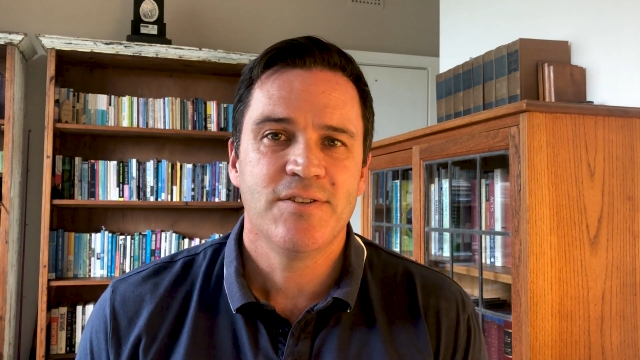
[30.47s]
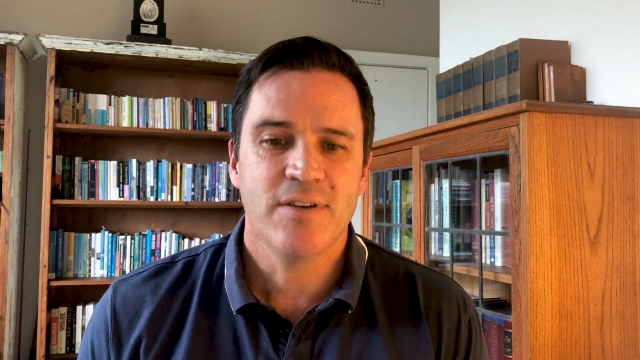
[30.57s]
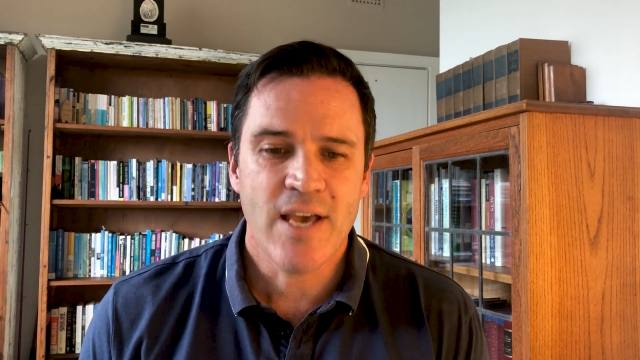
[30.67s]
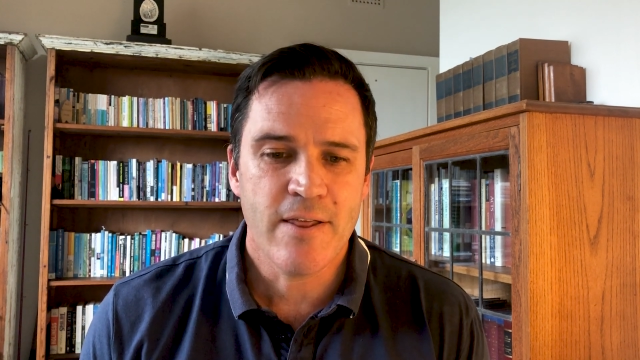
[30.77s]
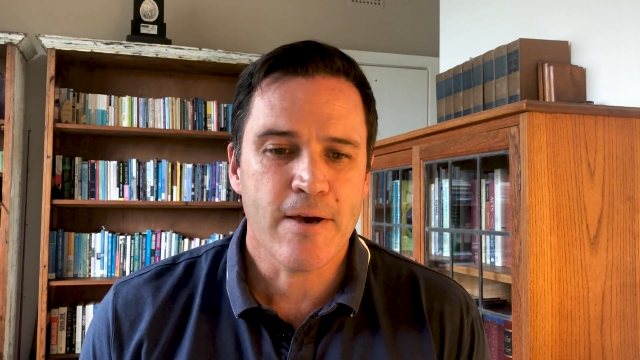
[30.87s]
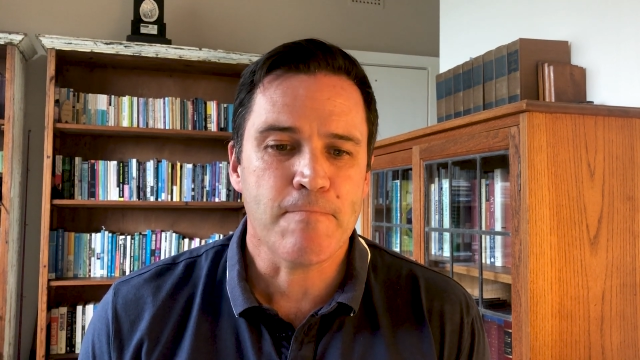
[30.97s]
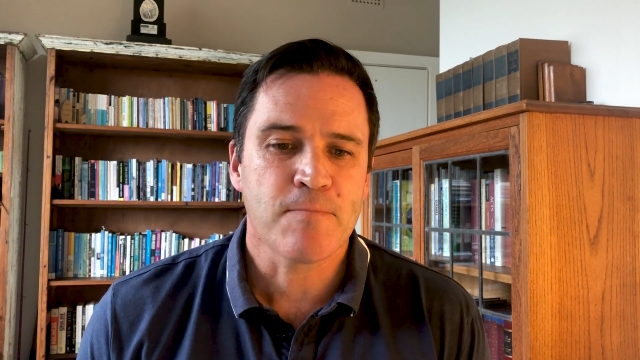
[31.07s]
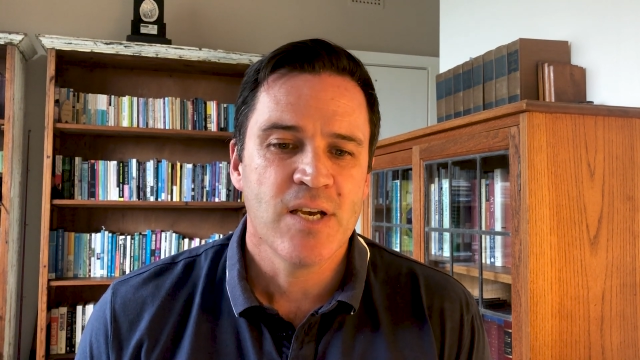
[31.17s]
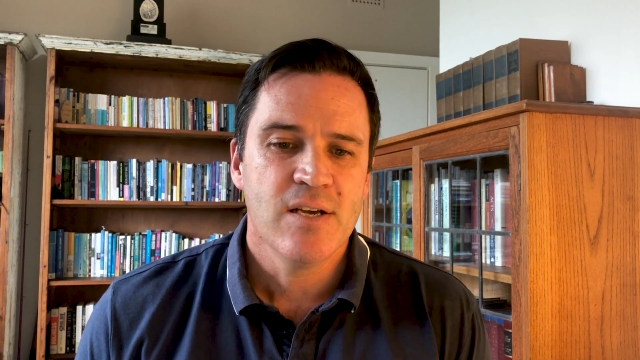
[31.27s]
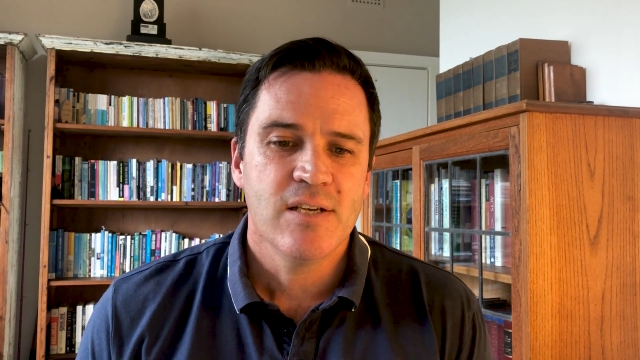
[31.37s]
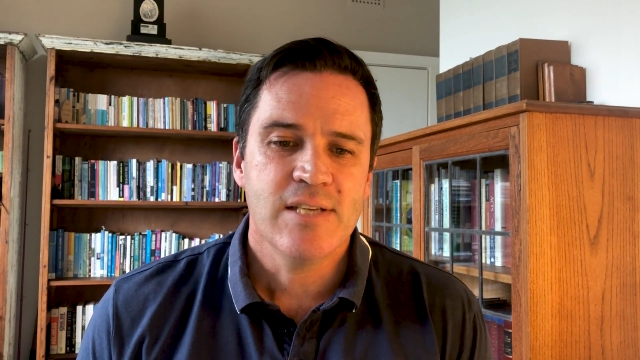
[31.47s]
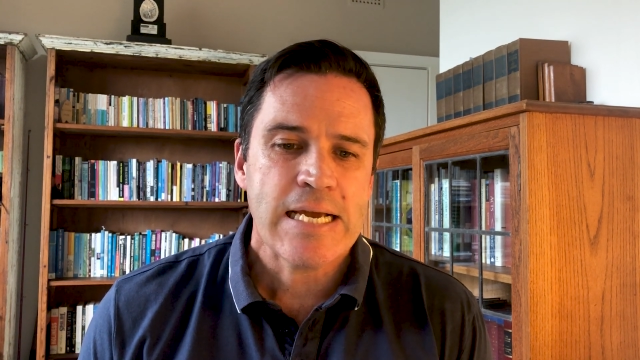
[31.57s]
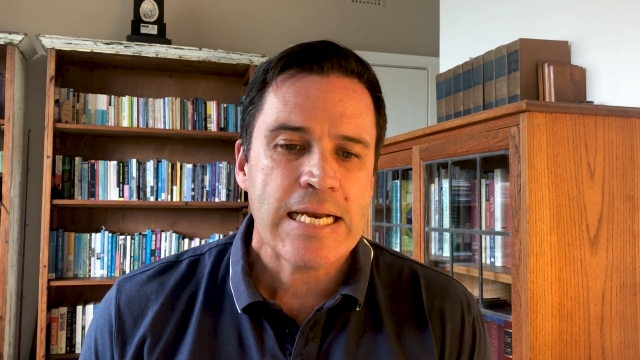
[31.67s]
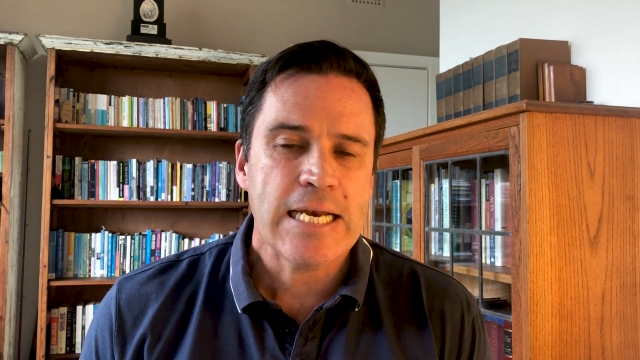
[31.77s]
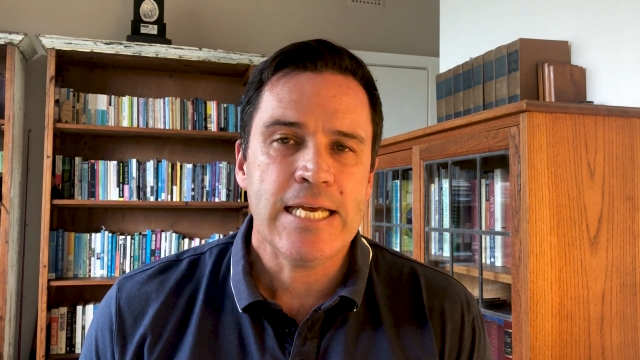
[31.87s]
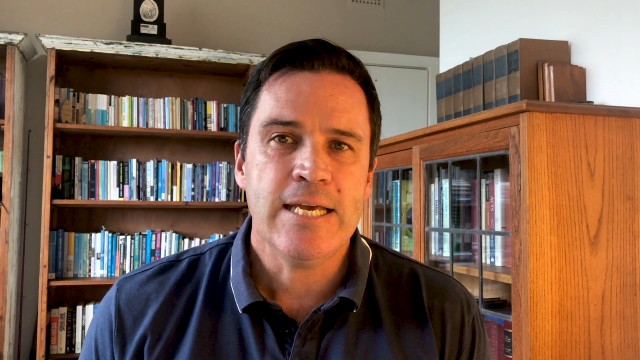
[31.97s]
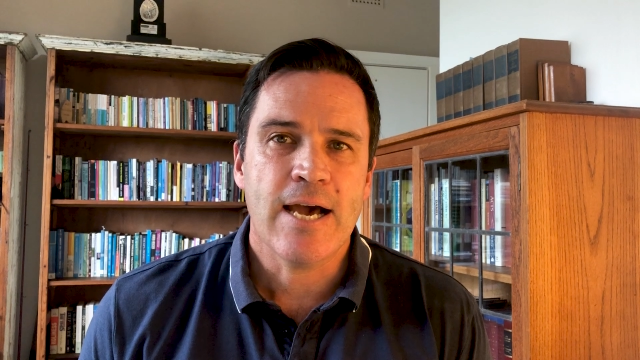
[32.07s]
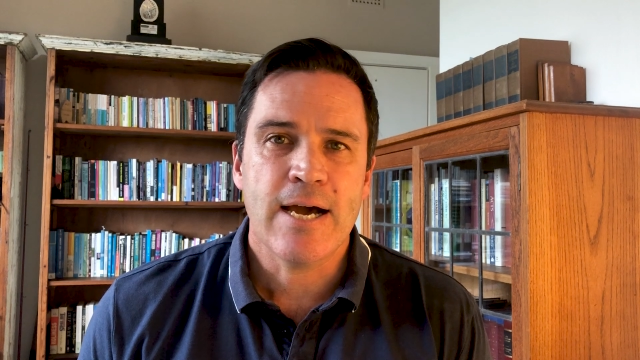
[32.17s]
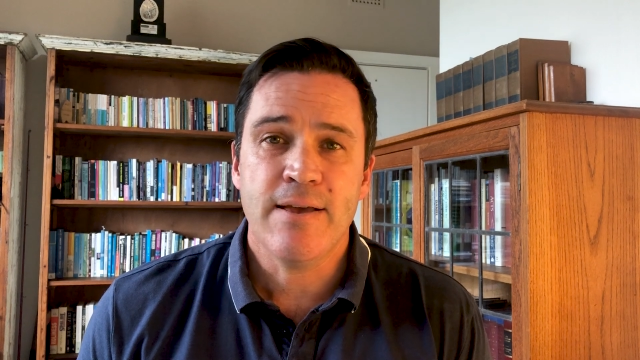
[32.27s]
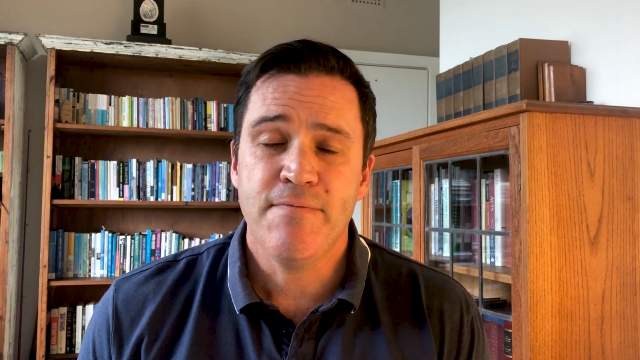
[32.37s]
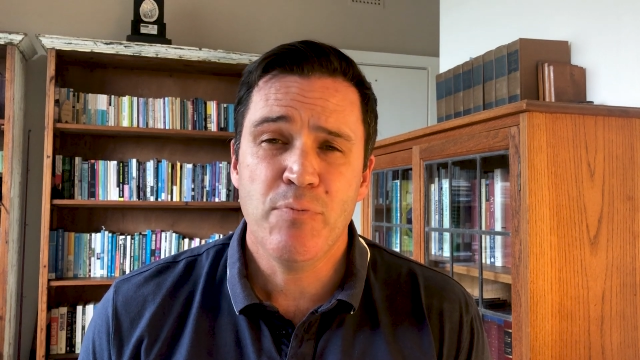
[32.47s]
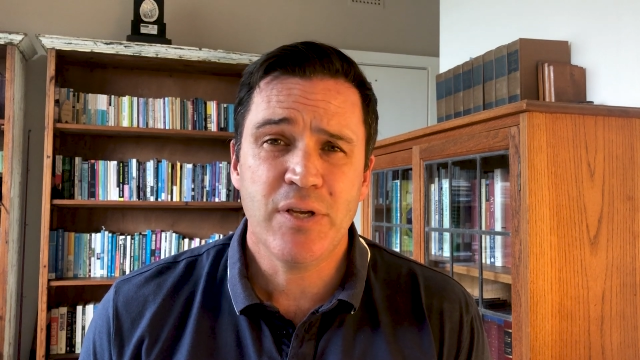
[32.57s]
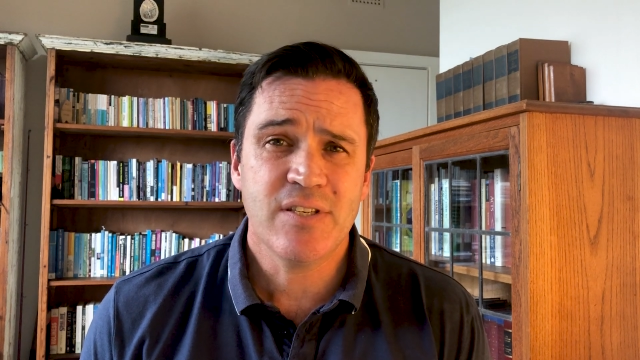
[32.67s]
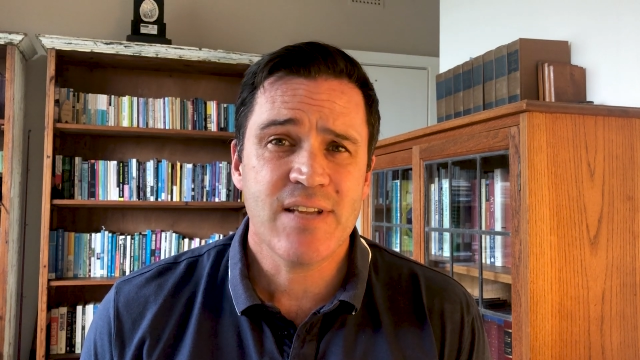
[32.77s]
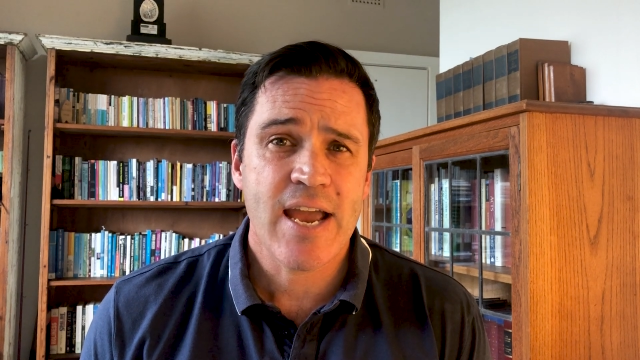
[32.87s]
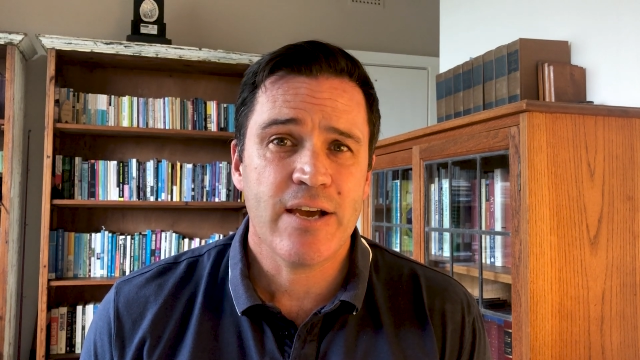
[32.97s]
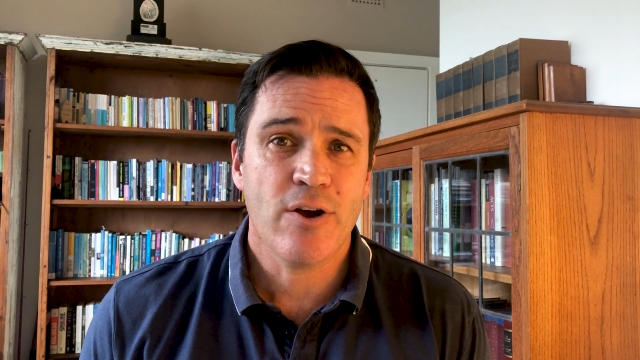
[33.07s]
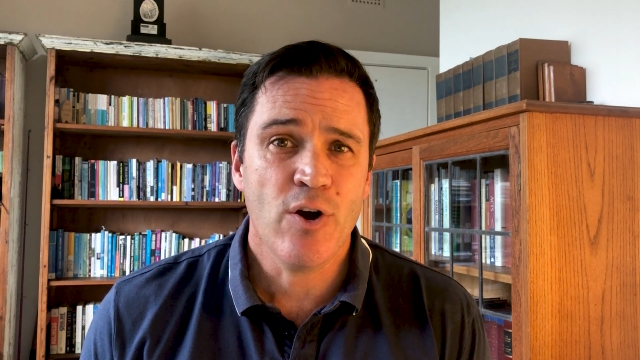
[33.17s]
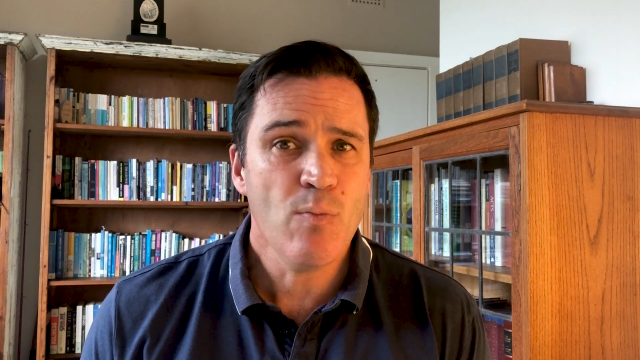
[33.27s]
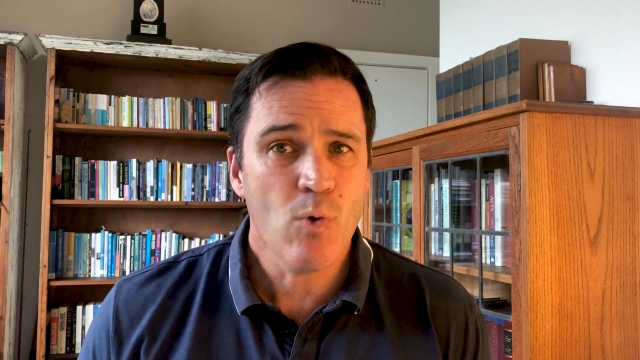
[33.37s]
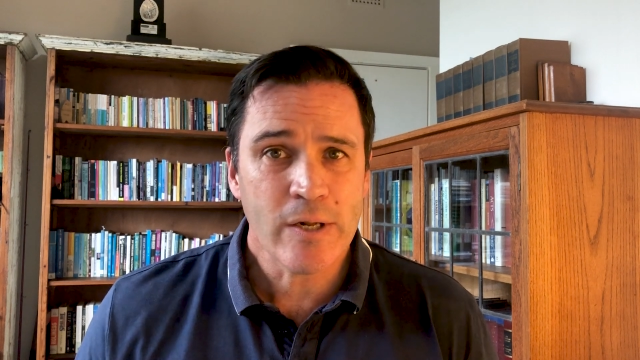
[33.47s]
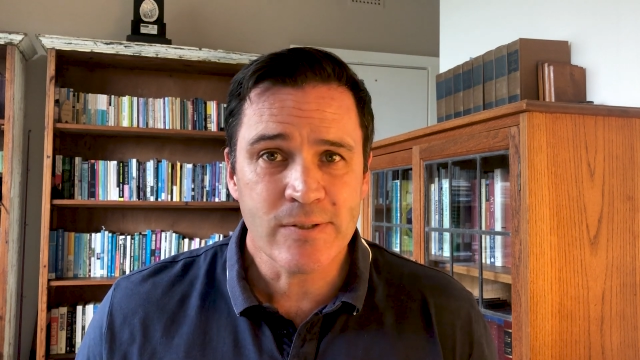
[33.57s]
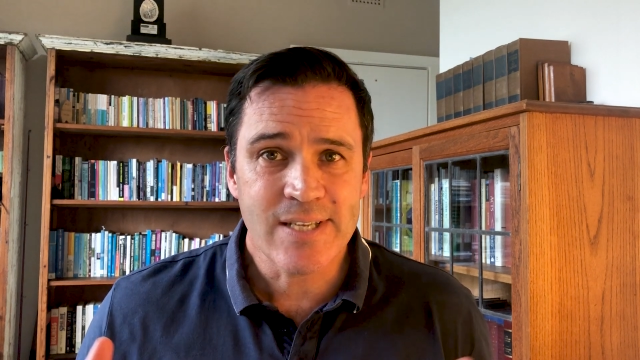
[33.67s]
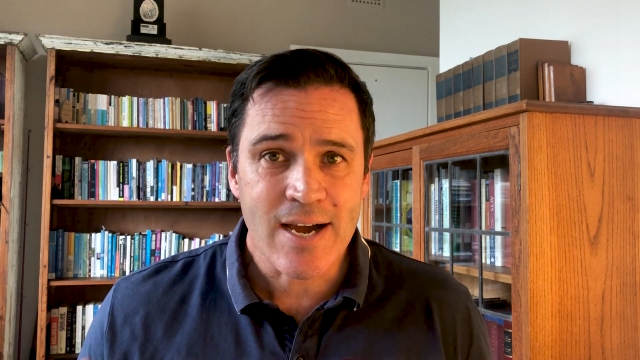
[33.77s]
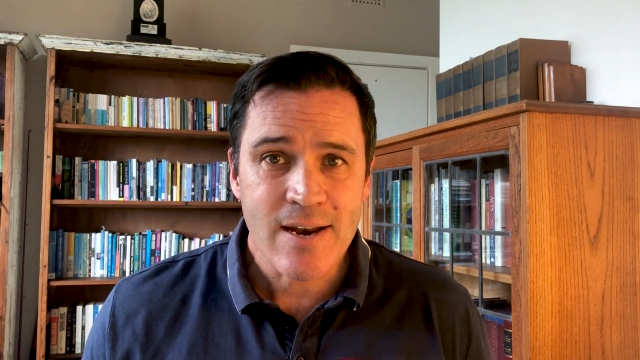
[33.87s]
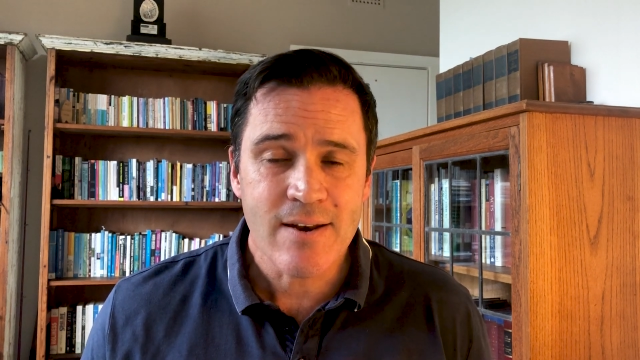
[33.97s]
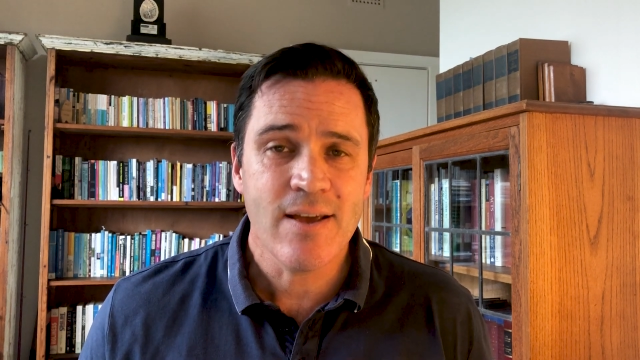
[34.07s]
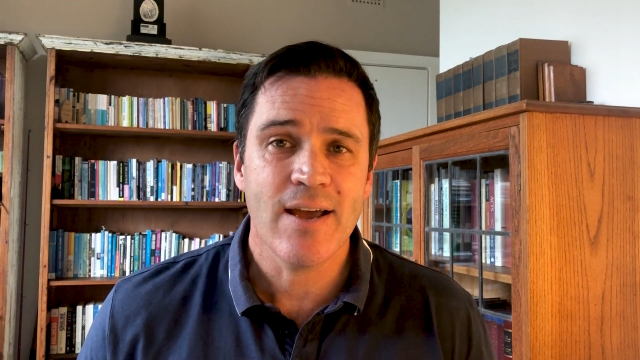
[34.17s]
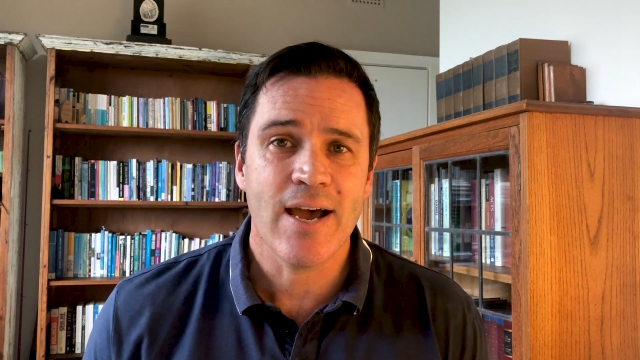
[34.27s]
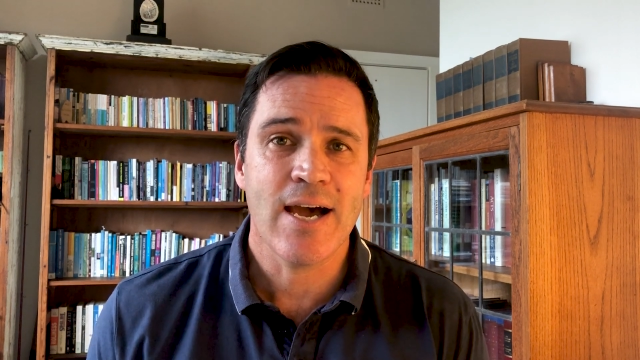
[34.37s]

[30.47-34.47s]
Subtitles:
together. Secondly, if you've been staying at home, well done.